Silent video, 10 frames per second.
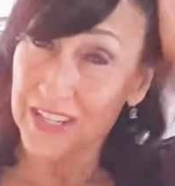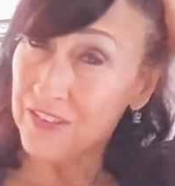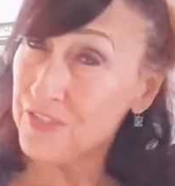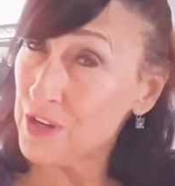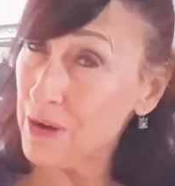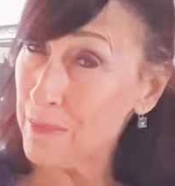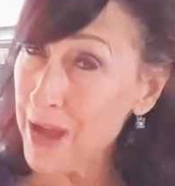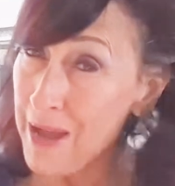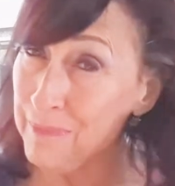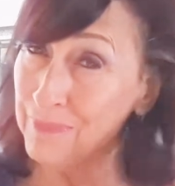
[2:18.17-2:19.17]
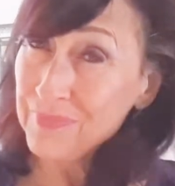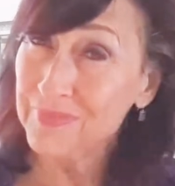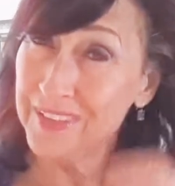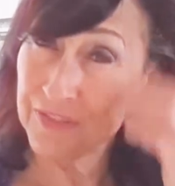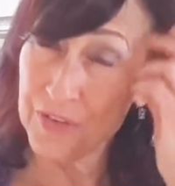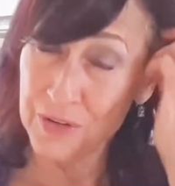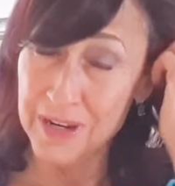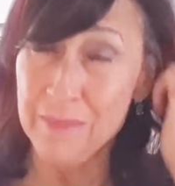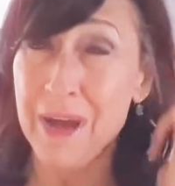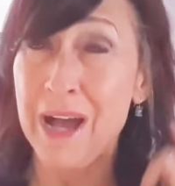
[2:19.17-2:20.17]
if you're a mom
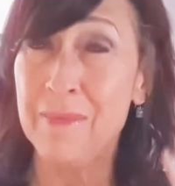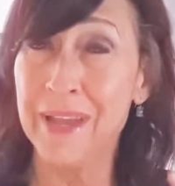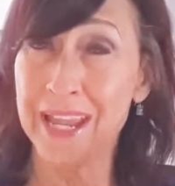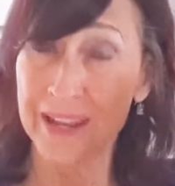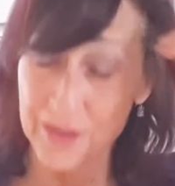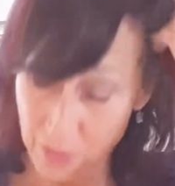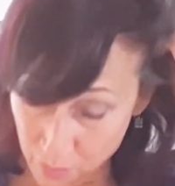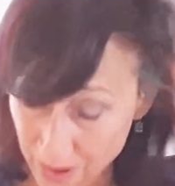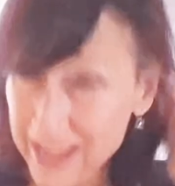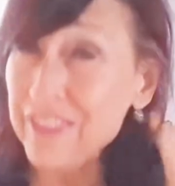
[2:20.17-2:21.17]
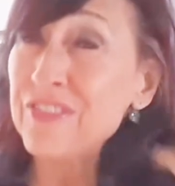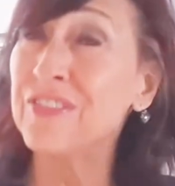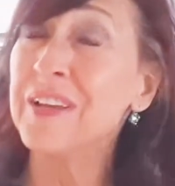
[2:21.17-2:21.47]
and a wife,